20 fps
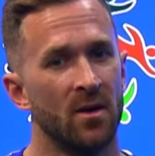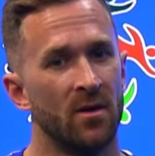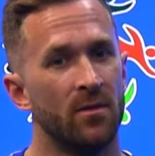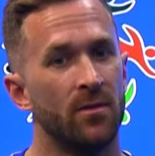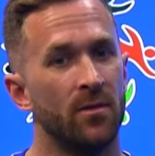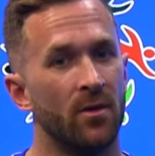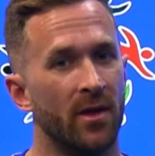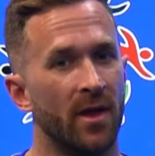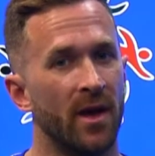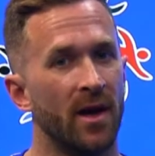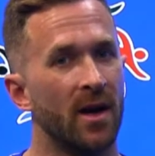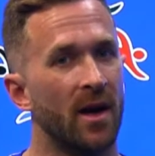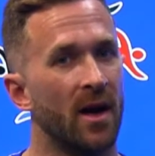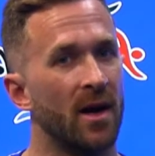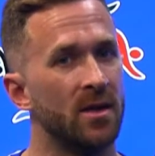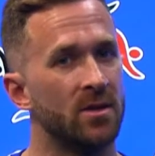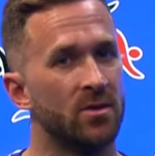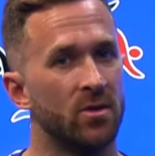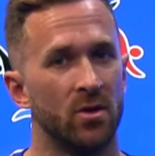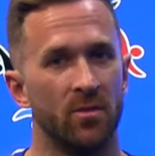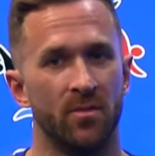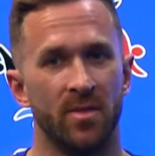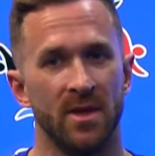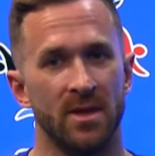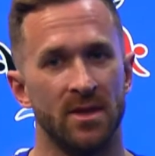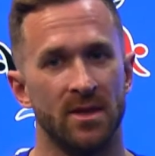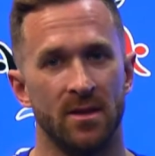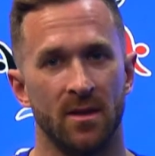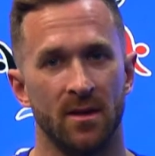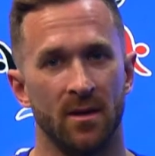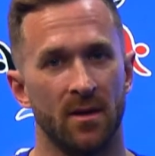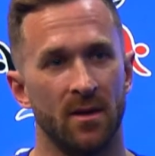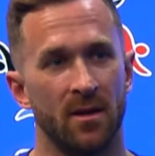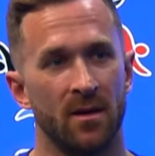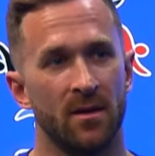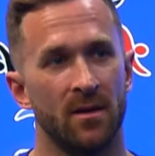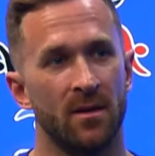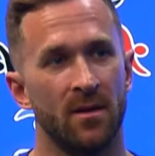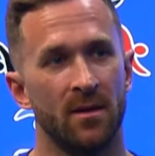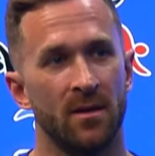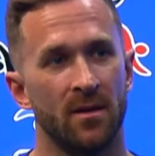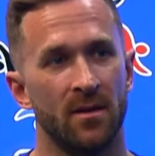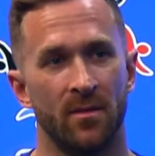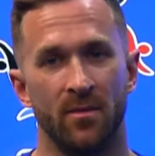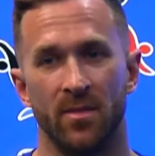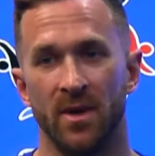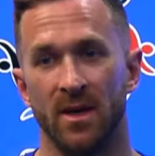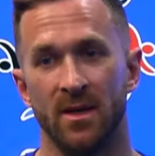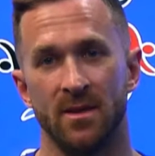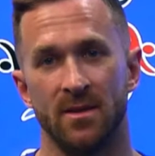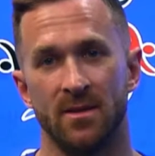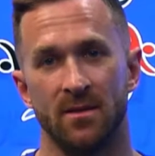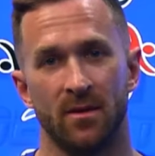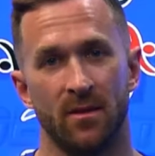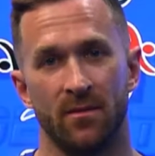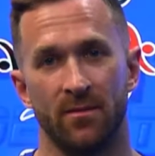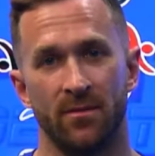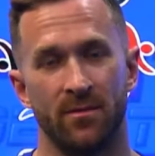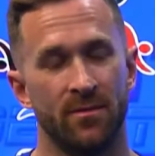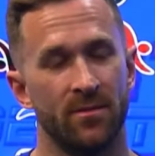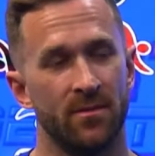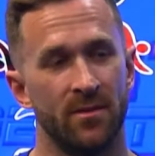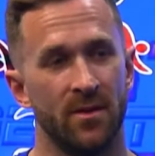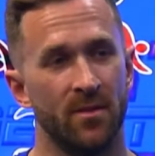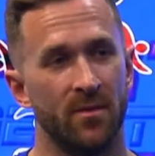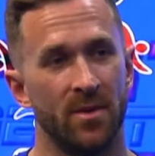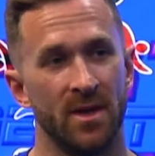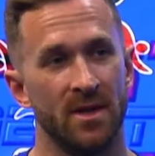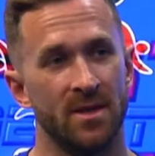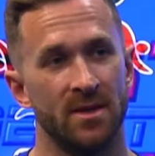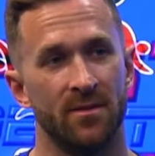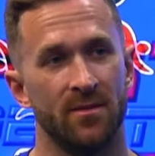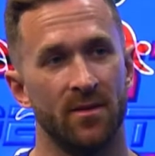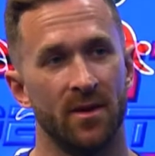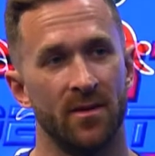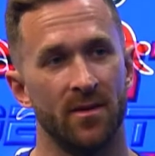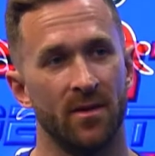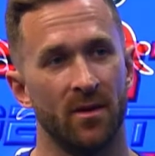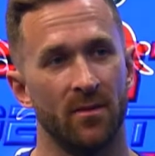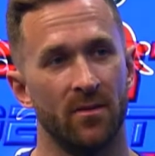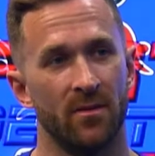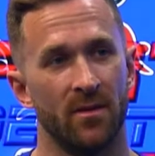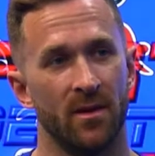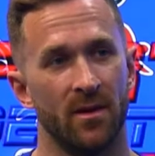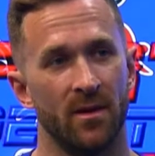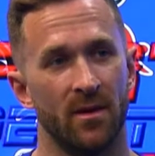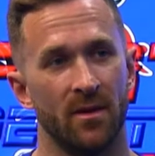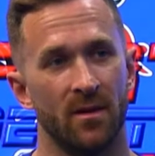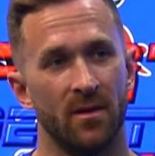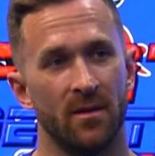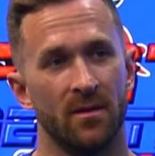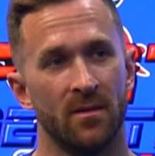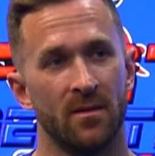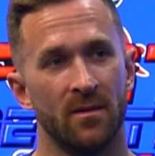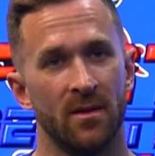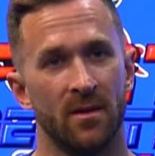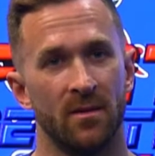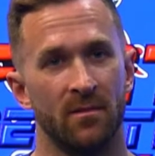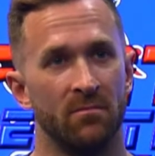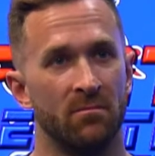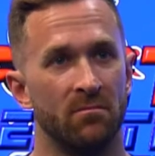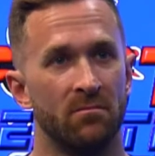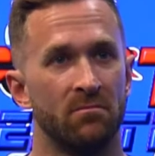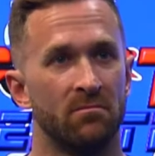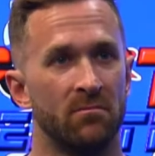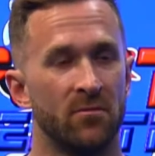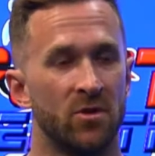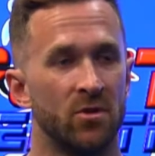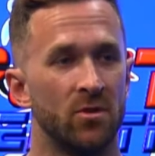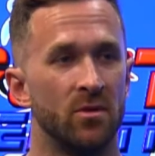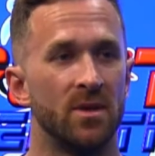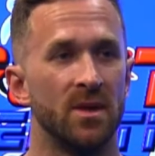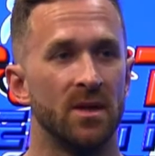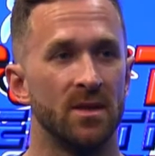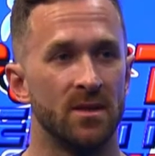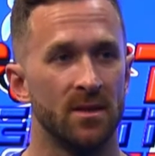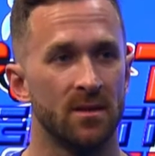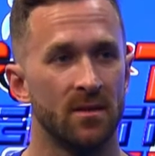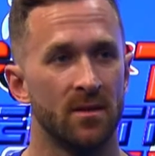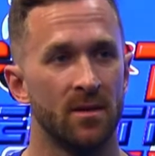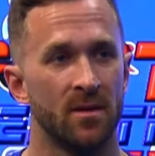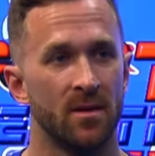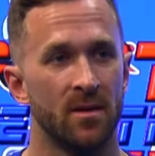for their age group, it's the biggest event in 2 years.